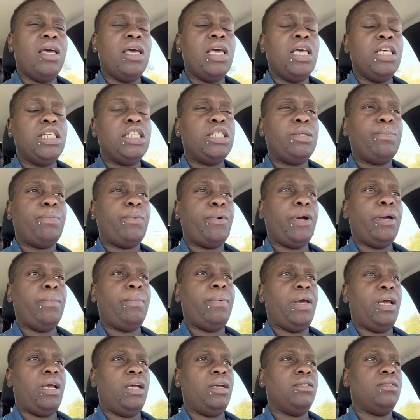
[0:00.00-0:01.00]
spray
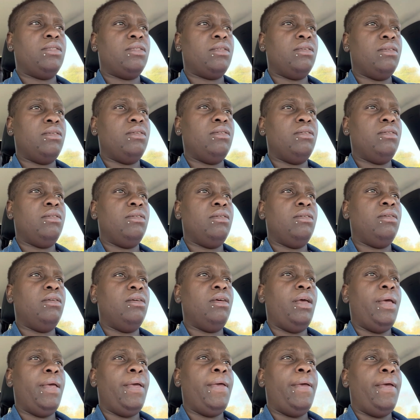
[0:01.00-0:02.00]
paint.
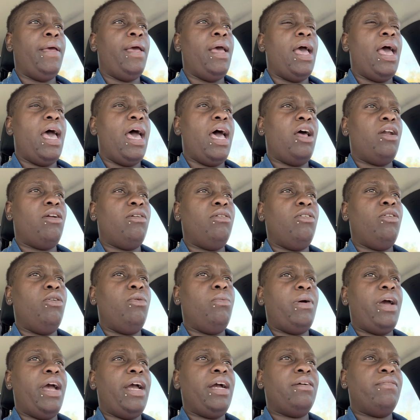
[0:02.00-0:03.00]
I don't know
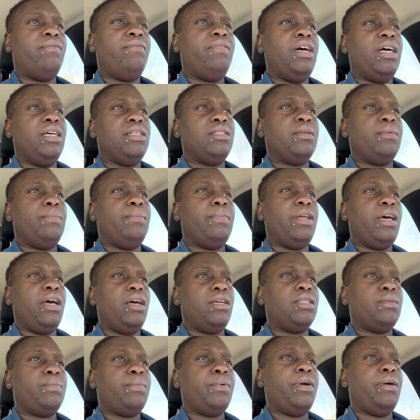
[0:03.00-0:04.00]
where I can find some
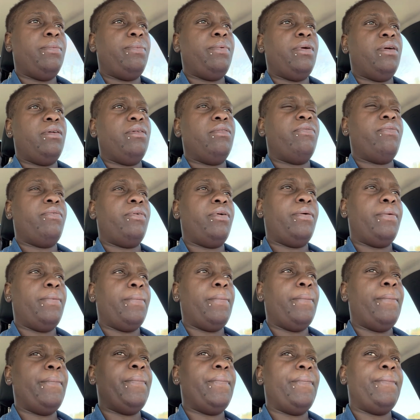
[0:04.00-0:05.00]
black spray paint from
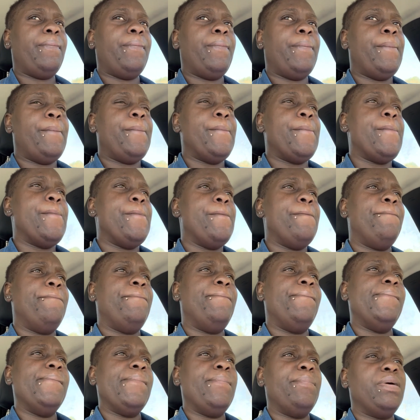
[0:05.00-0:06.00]

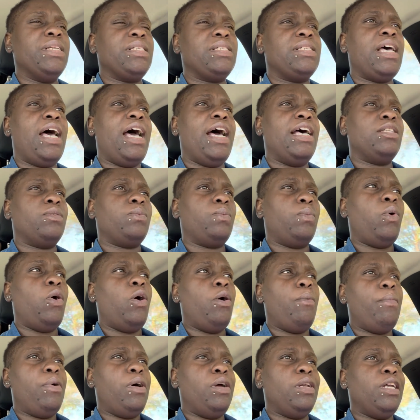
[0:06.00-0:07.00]
besides
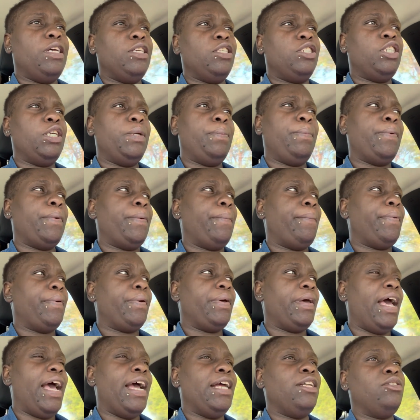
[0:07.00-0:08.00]
Walmart. That's cheaper, but
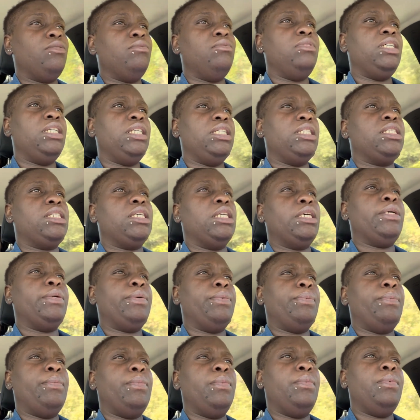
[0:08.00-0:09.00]
I do need some